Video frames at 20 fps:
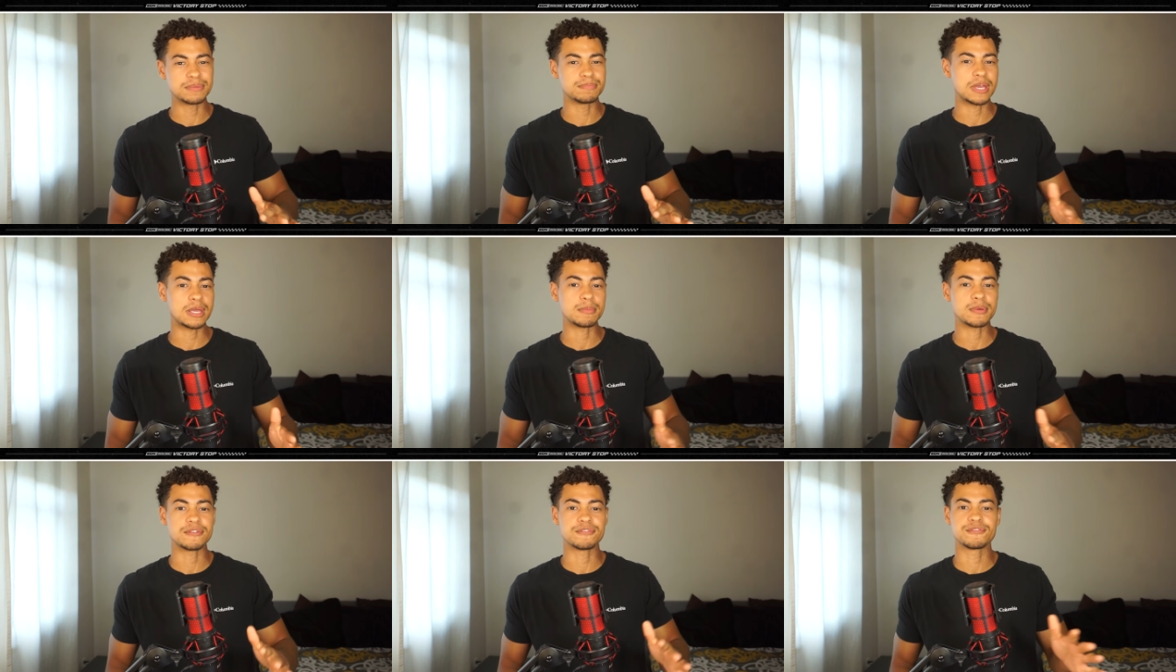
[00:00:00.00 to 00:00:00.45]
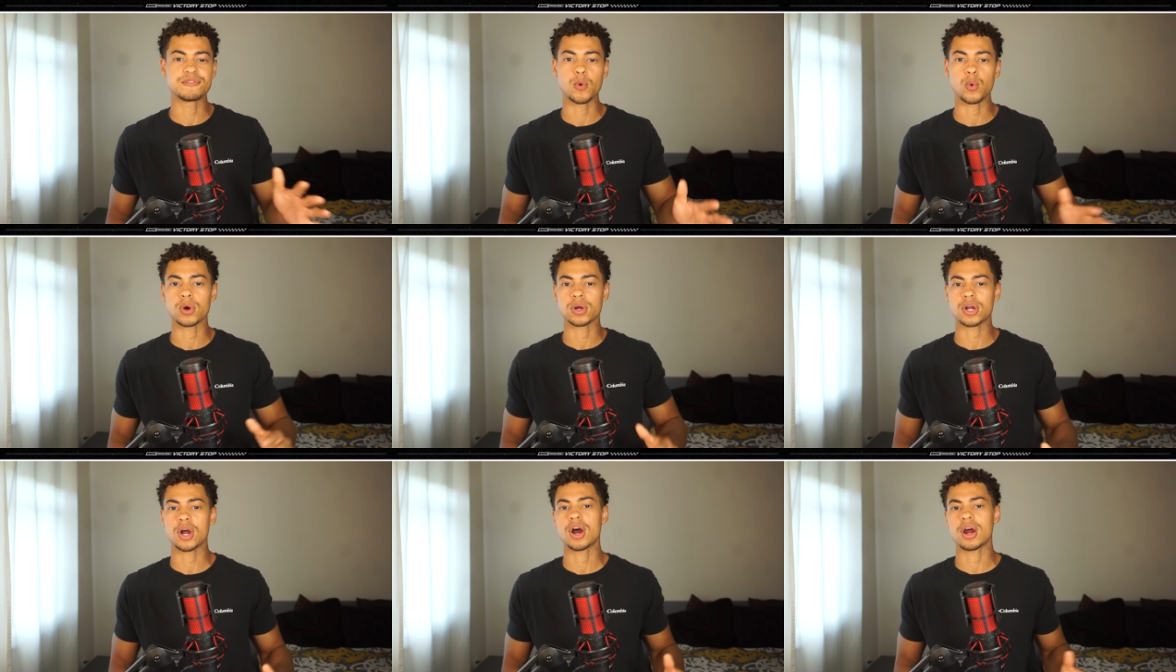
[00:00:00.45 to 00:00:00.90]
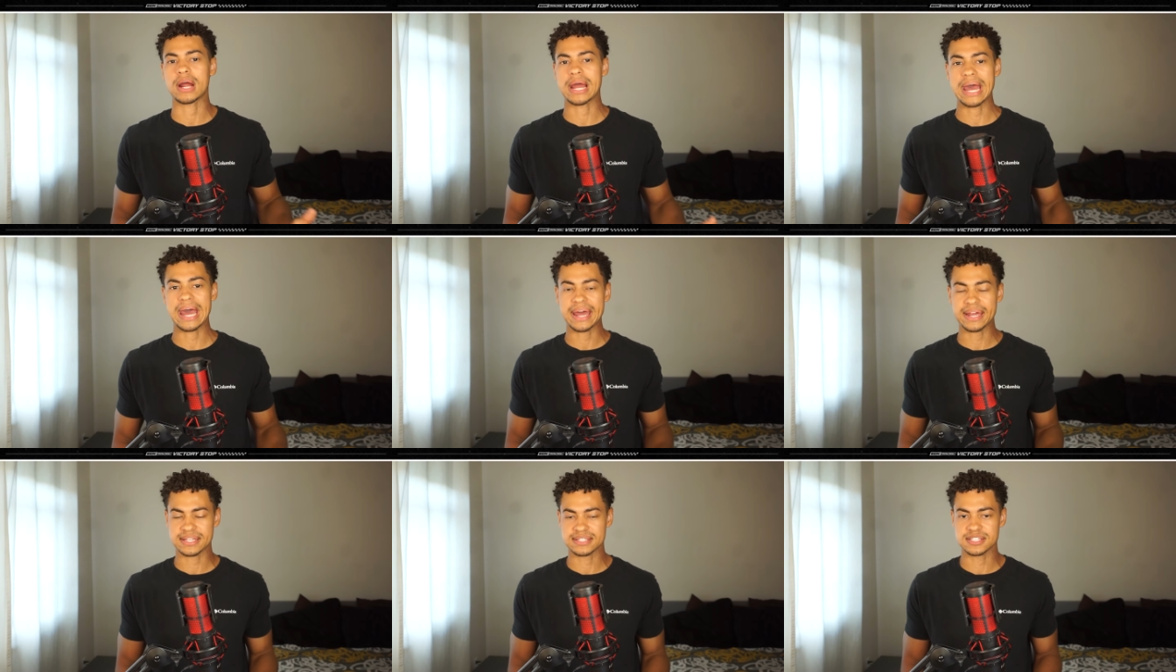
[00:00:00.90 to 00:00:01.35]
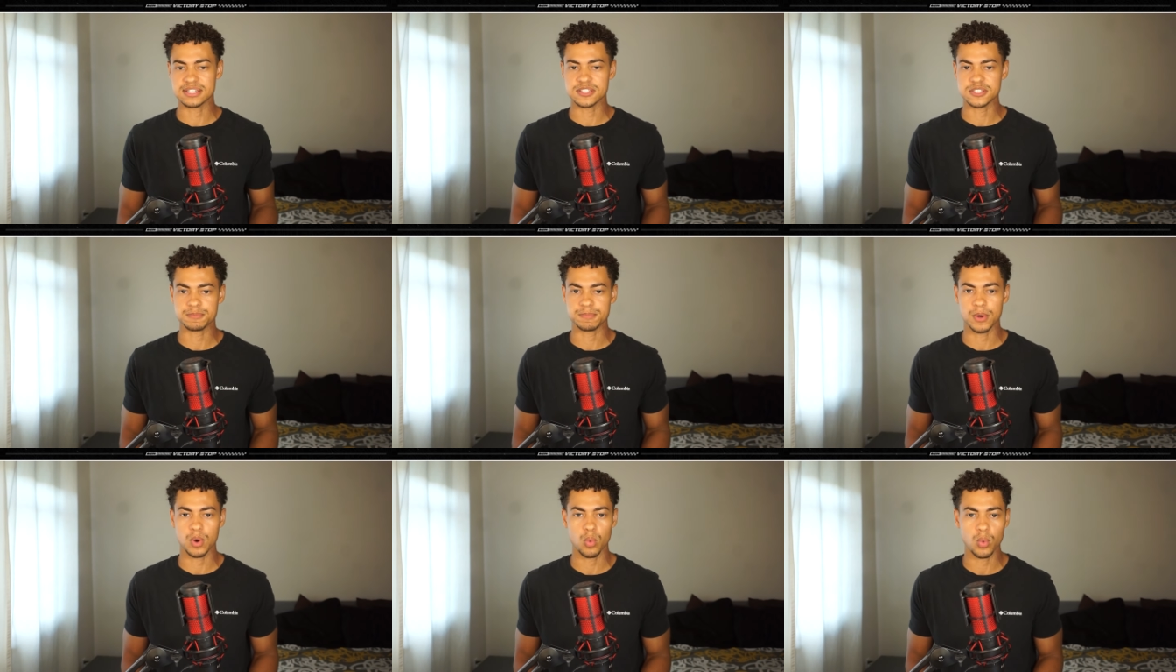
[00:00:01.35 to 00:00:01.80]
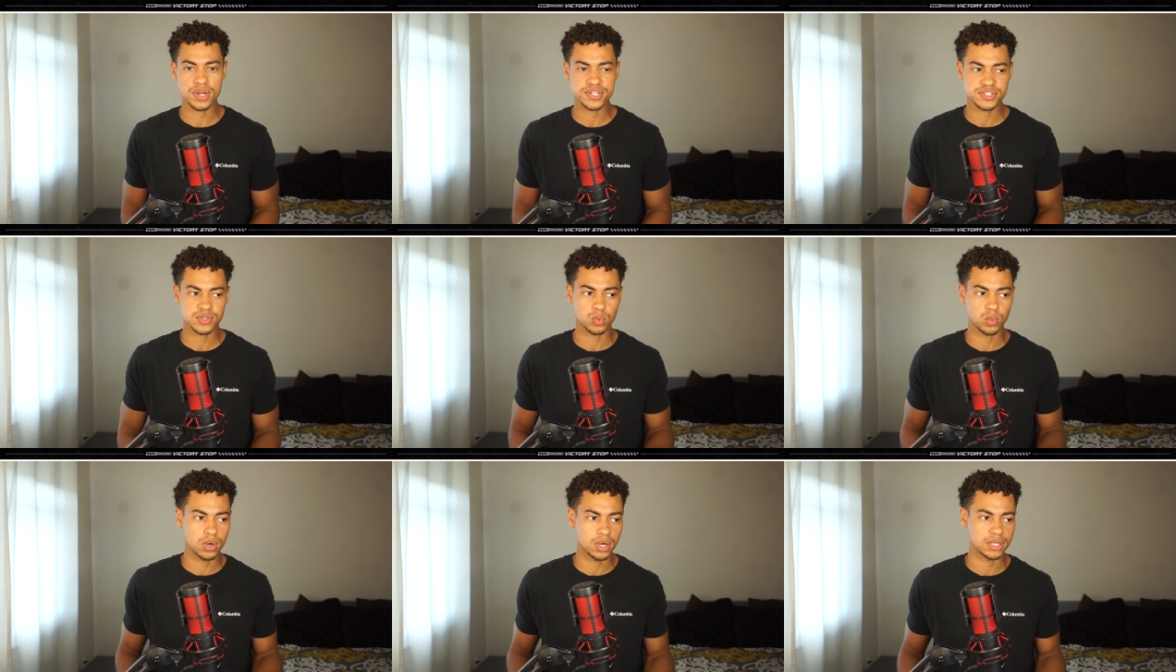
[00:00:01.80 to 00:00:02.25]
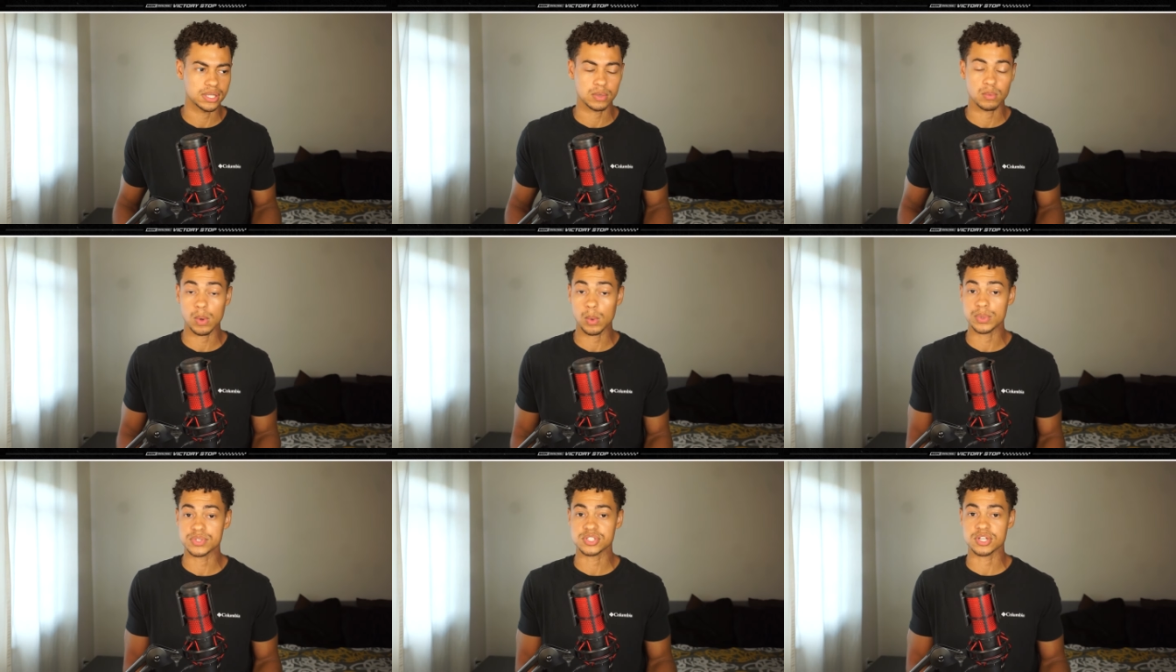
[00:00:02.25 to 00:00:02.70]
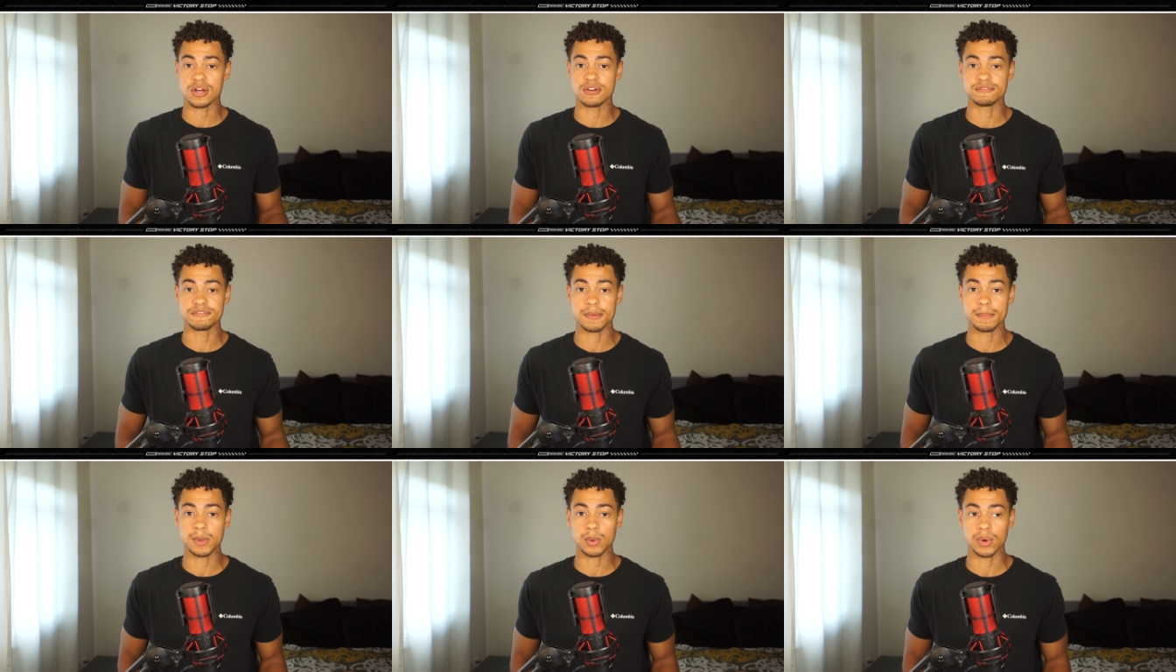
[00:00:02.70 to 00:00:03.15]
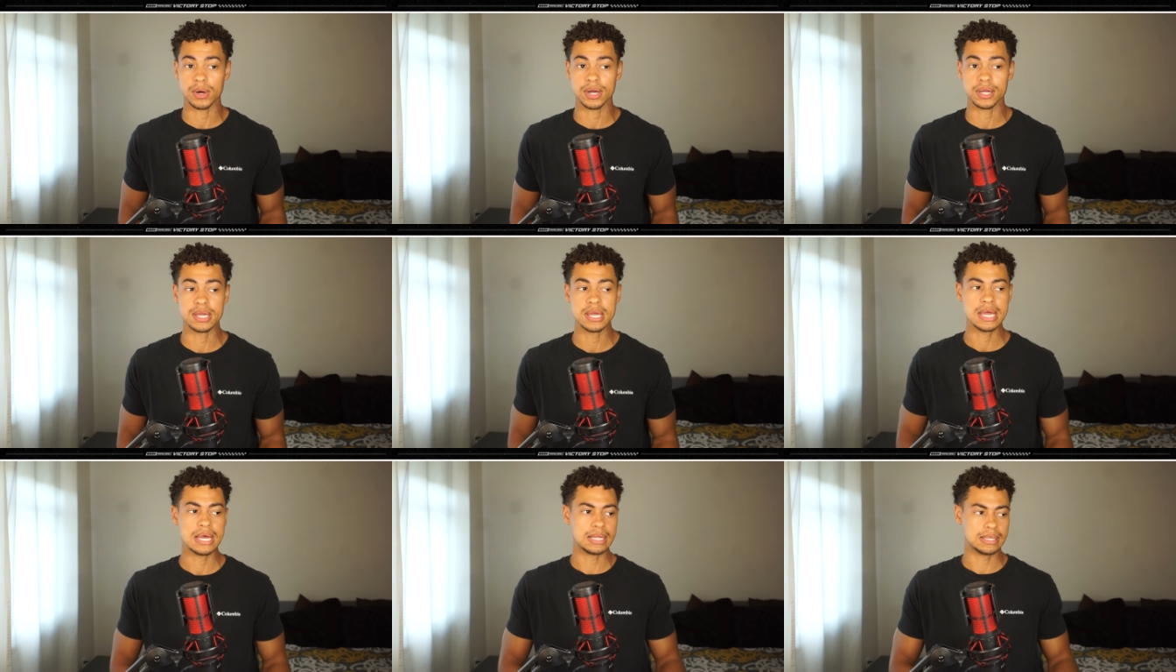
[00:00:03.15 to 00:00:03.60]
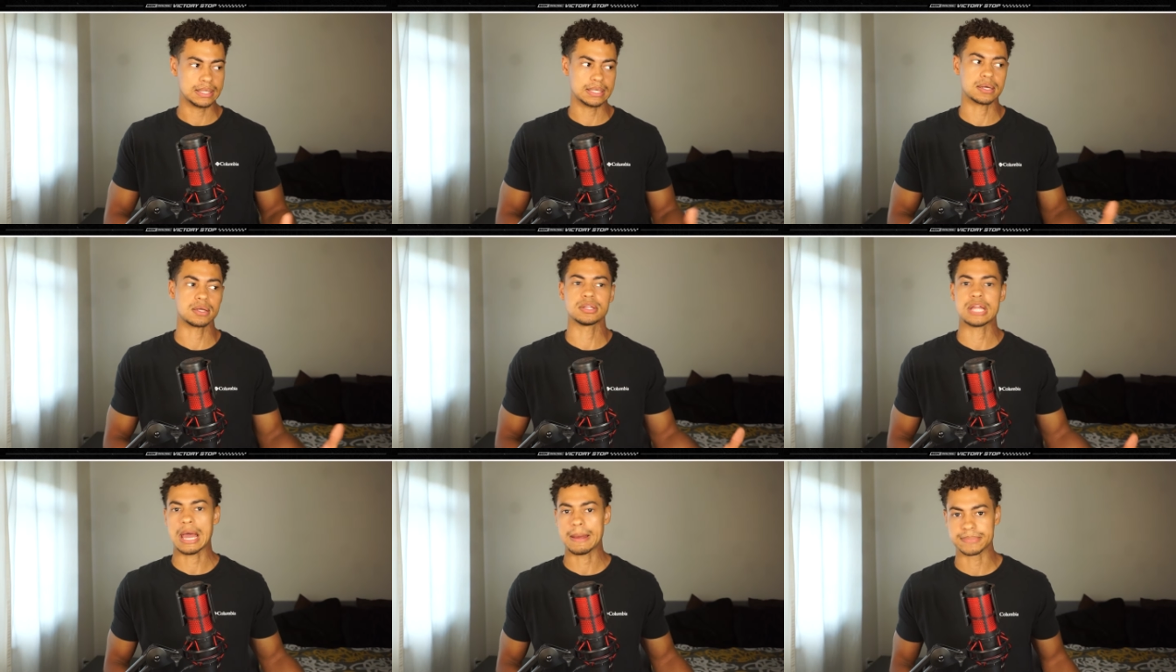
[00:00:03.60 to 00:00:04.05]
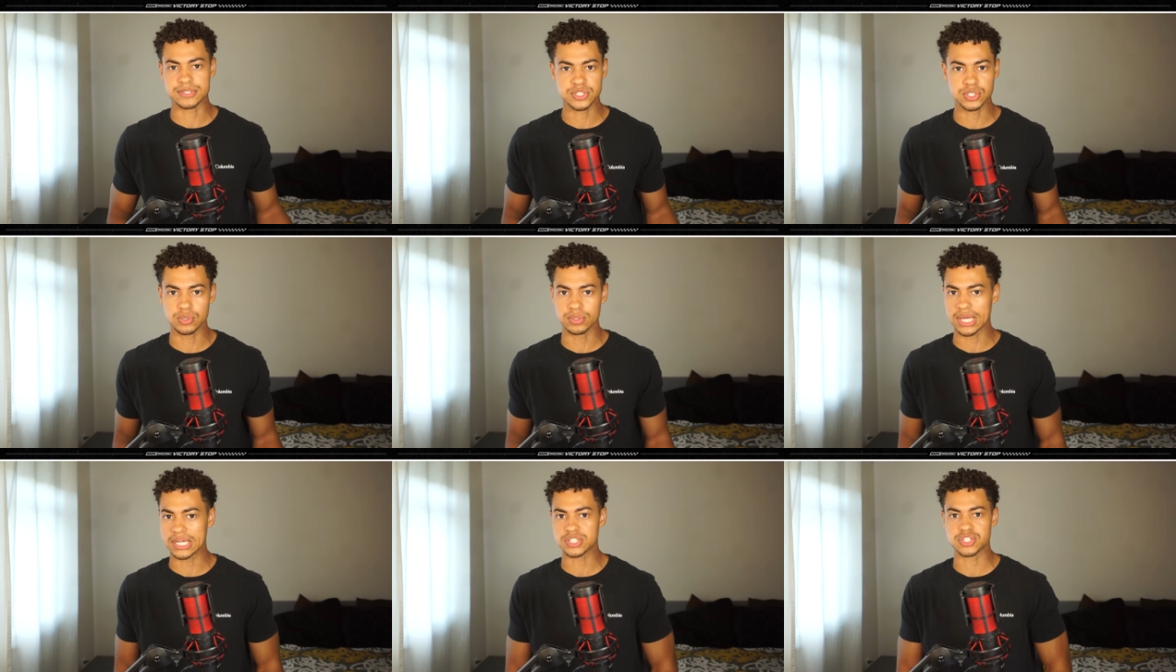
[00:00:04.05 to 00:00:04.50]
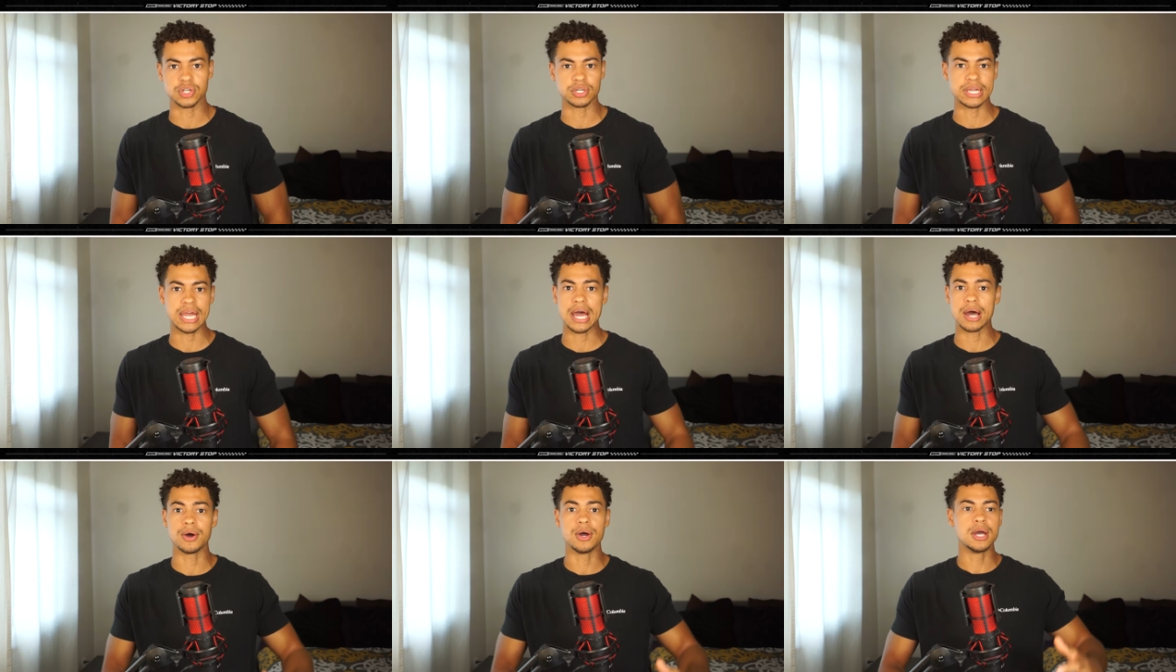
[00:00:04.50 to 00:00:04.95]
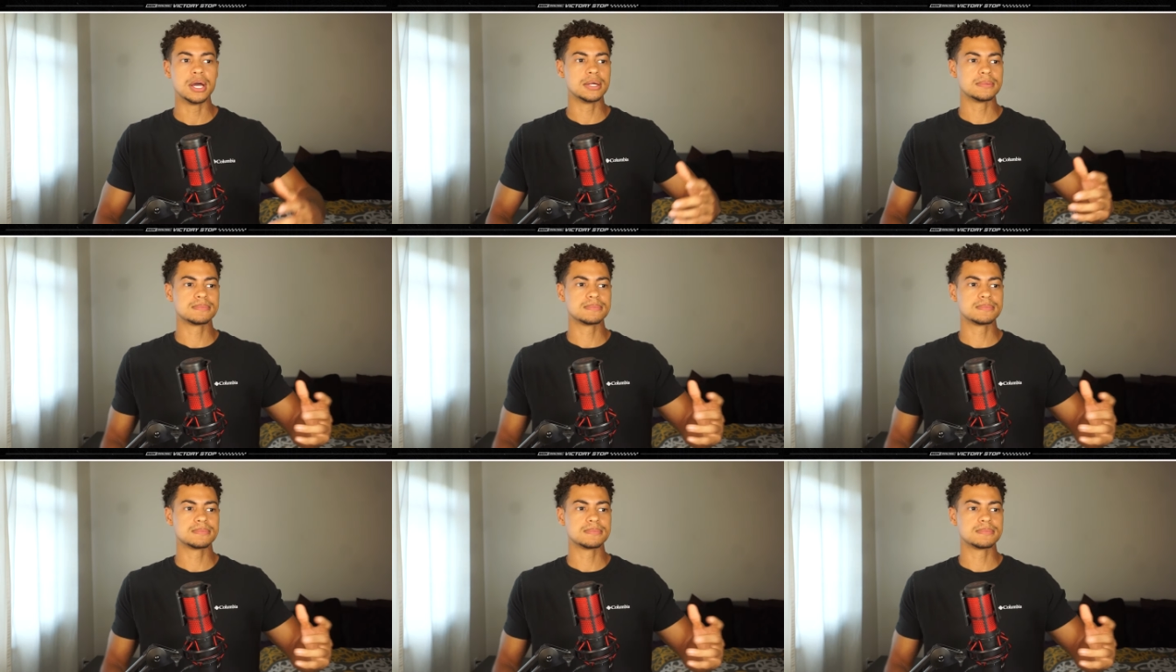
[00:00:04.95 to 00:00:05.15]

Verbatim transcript: maybe four car accidents, but it wasn't one like what we saw in February, like on lap two, that took out